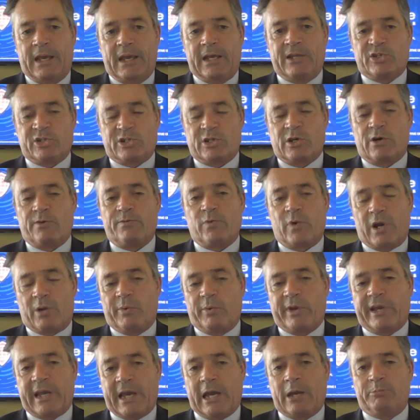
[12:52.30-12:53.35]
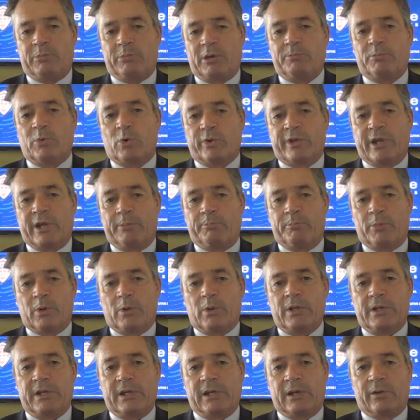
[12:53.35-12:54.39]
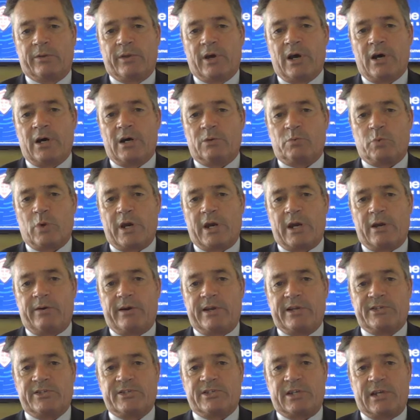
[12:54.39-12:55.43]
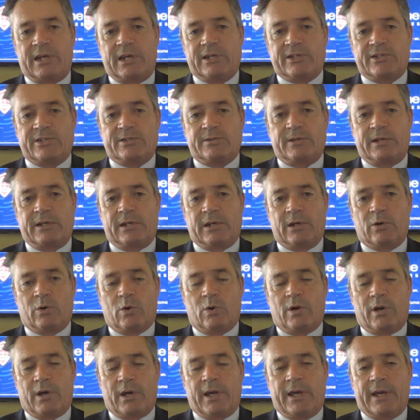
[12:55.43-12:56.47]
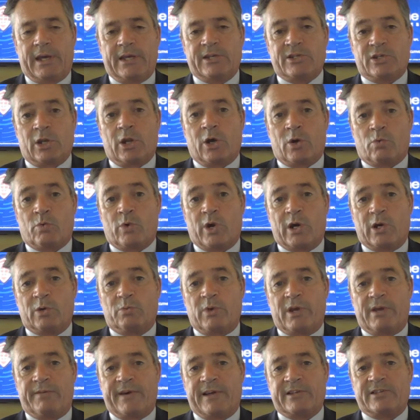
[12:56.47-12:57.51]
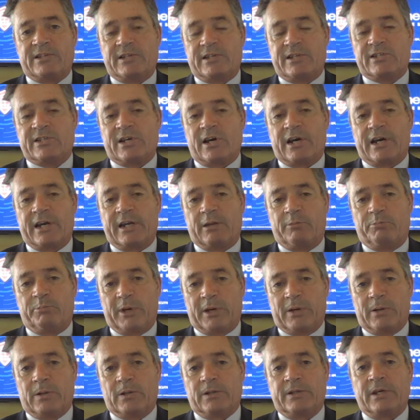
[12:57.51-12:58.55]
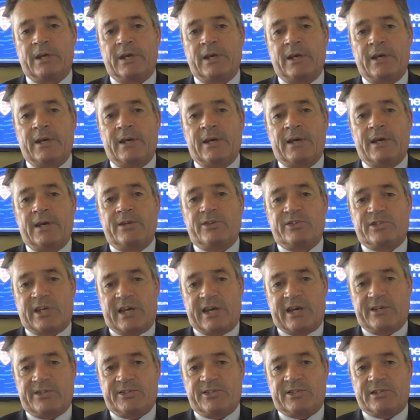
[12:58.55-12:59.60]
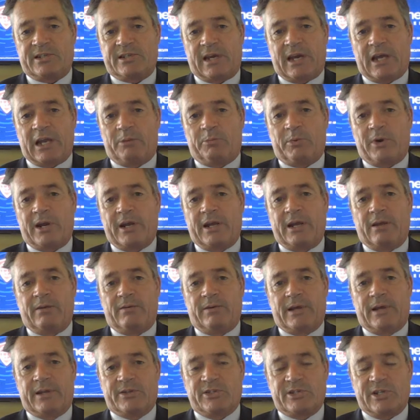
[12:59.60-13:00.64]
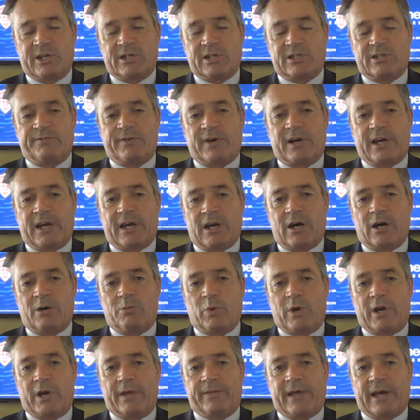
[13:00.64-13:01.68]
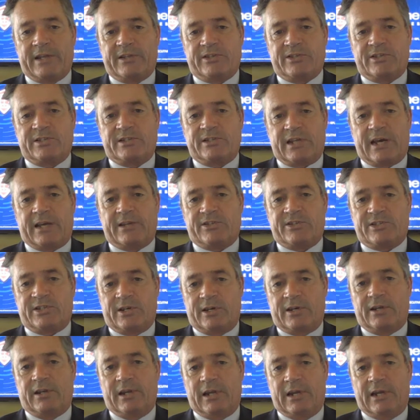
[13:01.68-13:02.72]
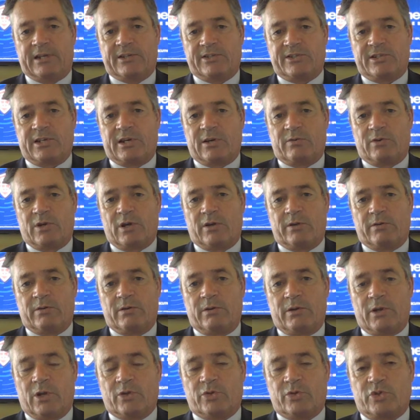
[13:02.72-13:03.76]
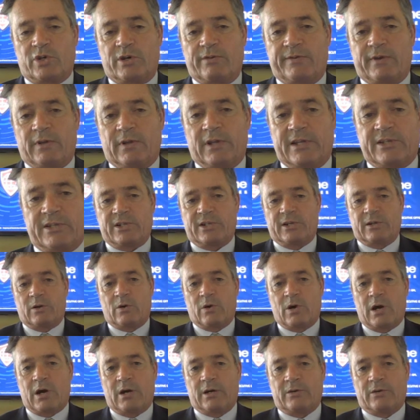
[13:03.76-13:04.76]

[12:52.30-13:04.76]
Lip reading: In software, we can be more nimble. The hardware is a long road. We have had to design and build, test, calibrate, and certify hardware. That certainly is non-trivial. It's a long,